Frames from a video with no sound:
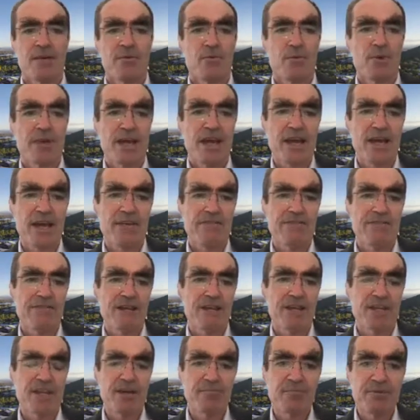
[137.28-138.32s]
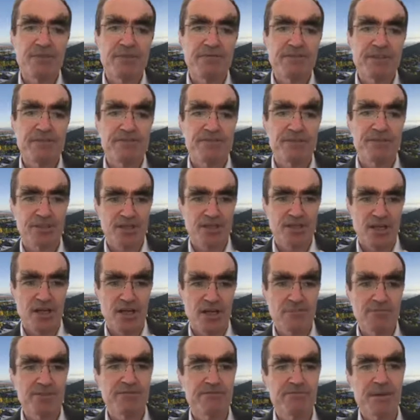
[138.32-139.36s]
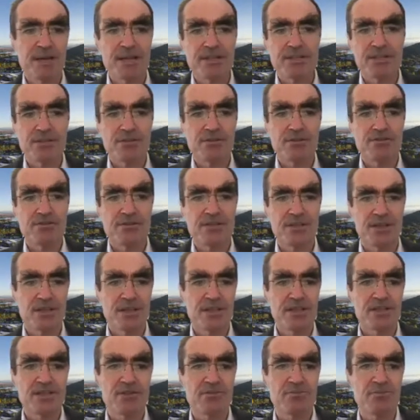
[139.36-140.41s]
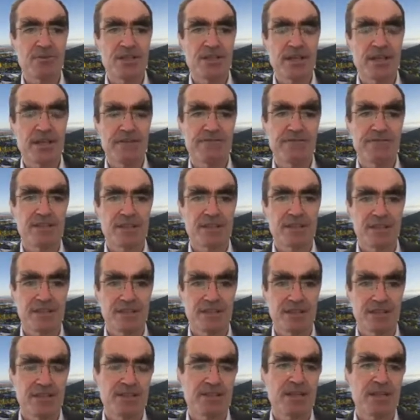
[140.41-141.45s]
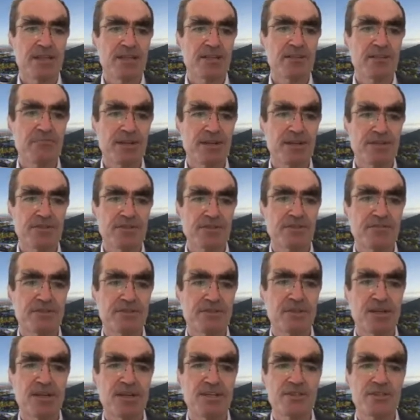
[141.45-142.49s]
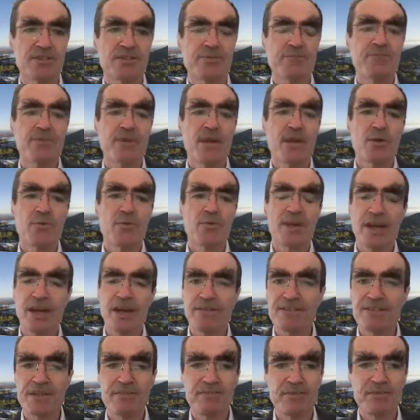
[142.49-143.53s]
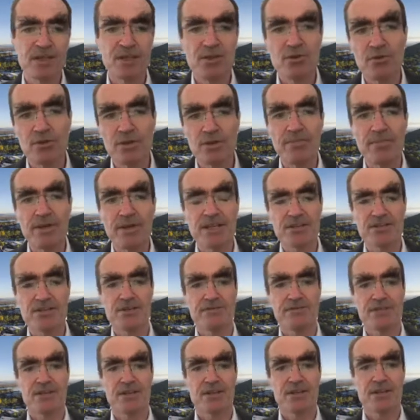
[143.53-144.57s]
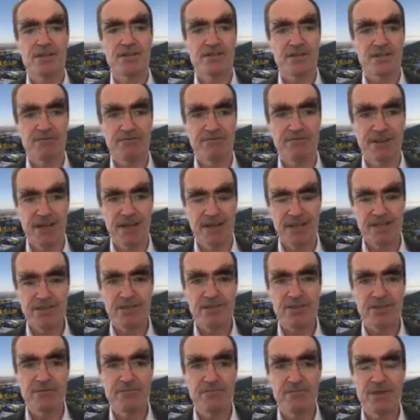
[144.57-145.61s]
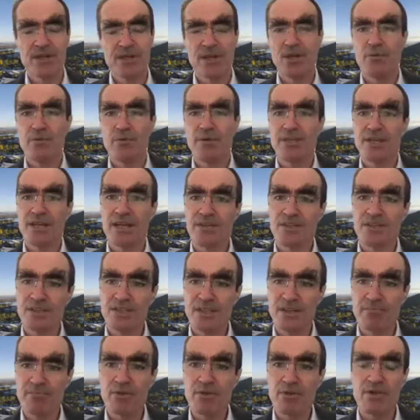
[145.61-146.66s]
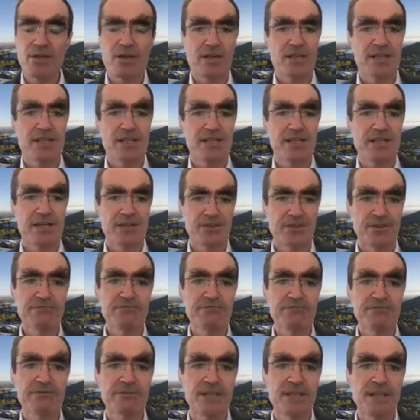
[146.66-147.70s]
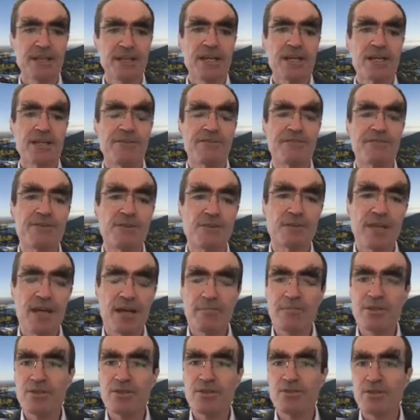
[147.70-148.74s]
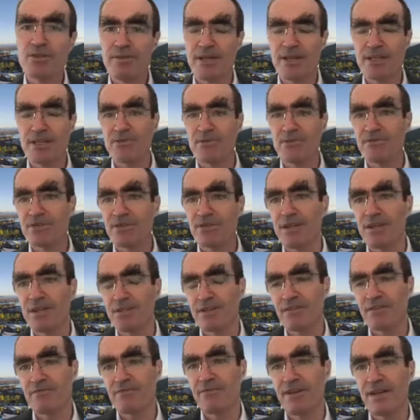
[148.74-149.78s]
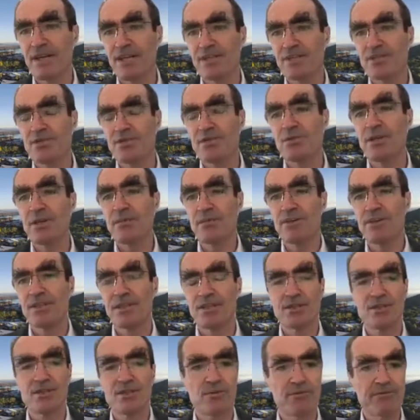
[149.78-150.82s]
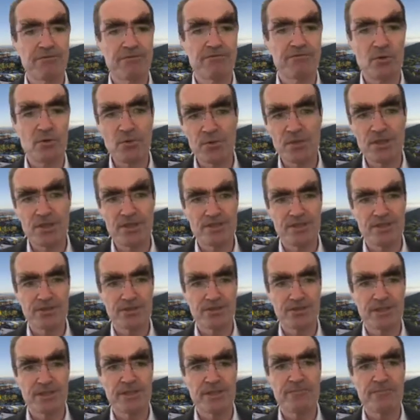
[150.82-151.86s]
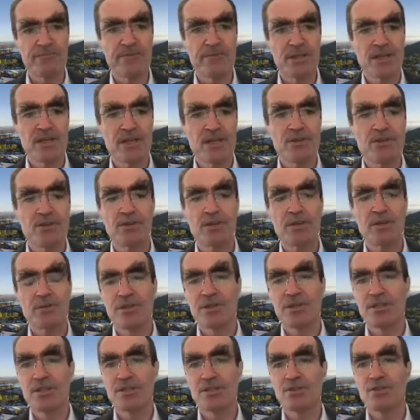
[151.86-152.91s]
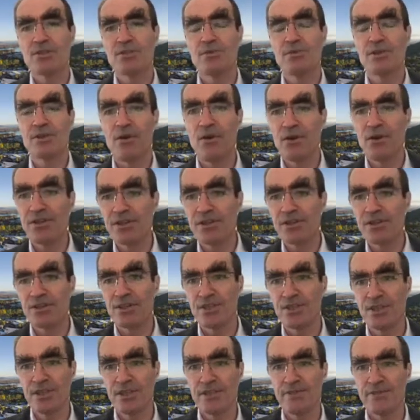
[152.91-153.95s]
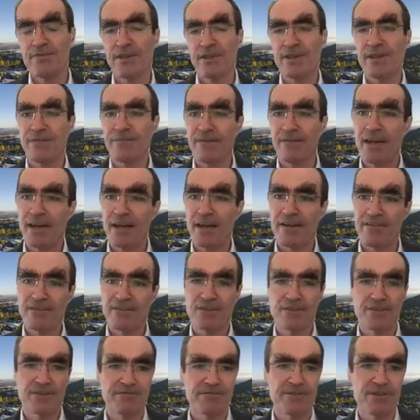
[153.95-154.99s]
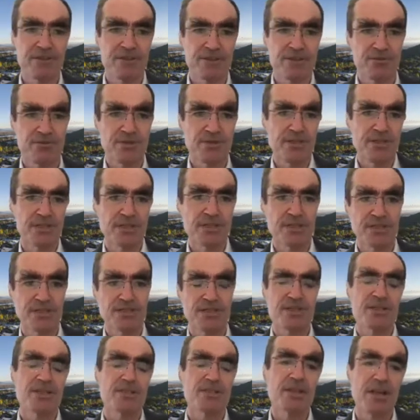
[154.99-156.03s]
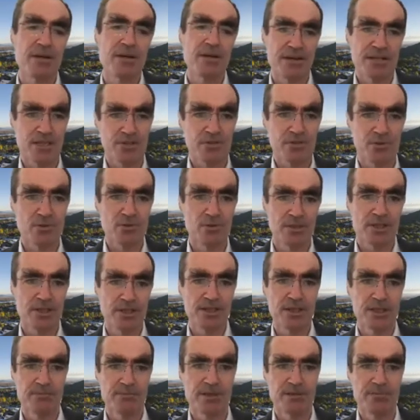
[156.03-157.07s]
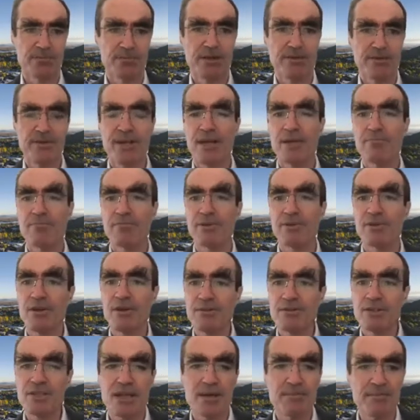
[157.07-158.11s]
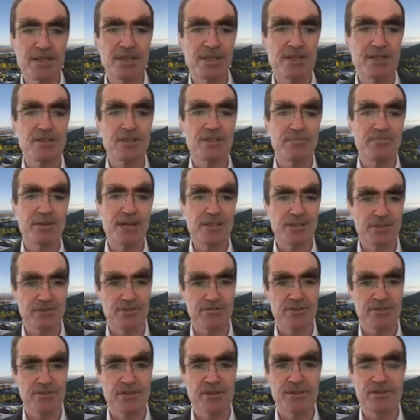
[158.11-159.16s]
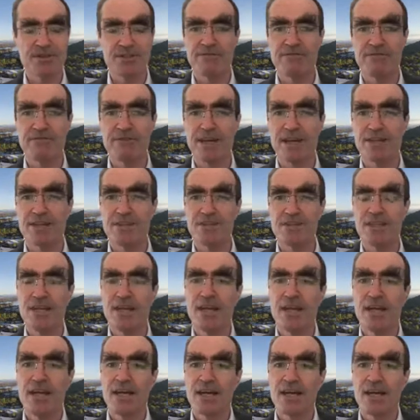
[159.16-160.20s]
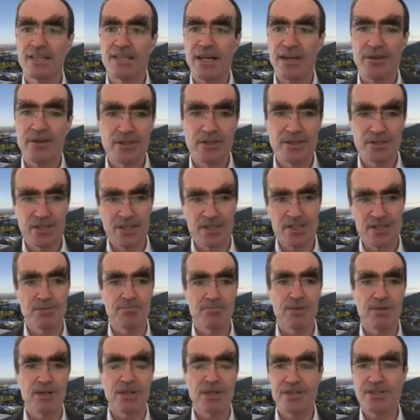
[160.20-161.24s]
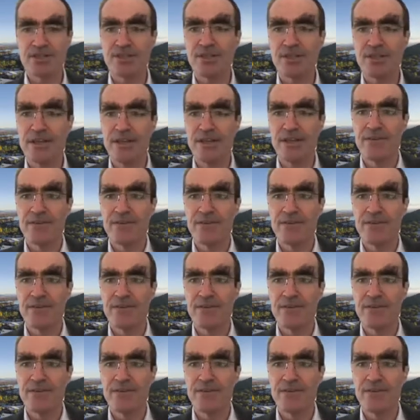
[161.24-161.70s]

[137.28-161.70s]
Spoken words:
We have a number of different types of Bachelor of Science. We have the standard Bachelor of Science. We have something called the Bachelor of Science Advanced, which has a somewhat higher cutoff. And if you come and do the Bachelor of Science Advanced, you're committing to a four-year degree. You're committing to an honours year after the first 3 years. And I'll come back and talk a little bit about that. But those coming into the Bachelor of Science Advanced are guaranteed a place